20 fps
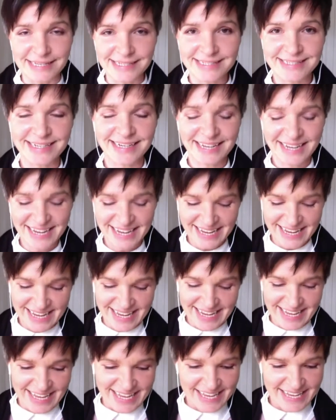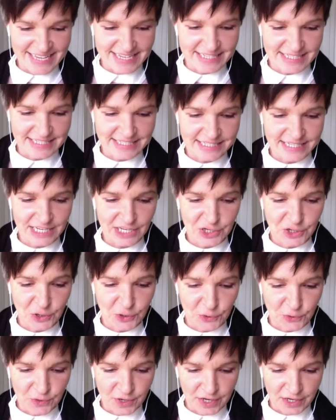is you know going
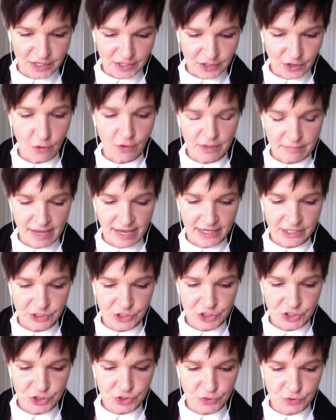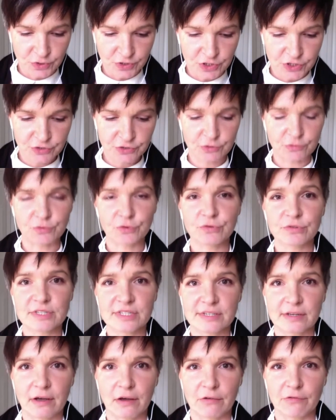back to to the roots of
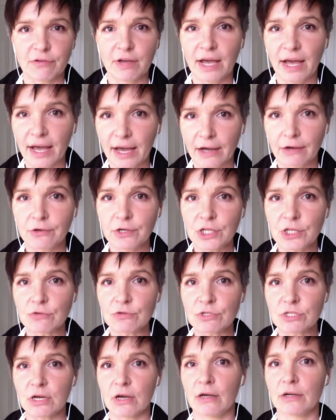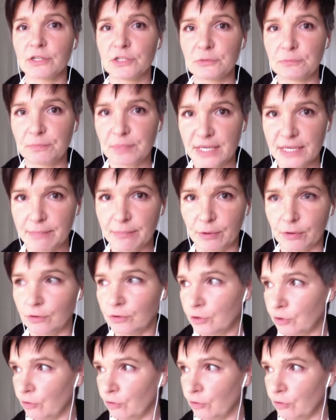how do you talk to people who are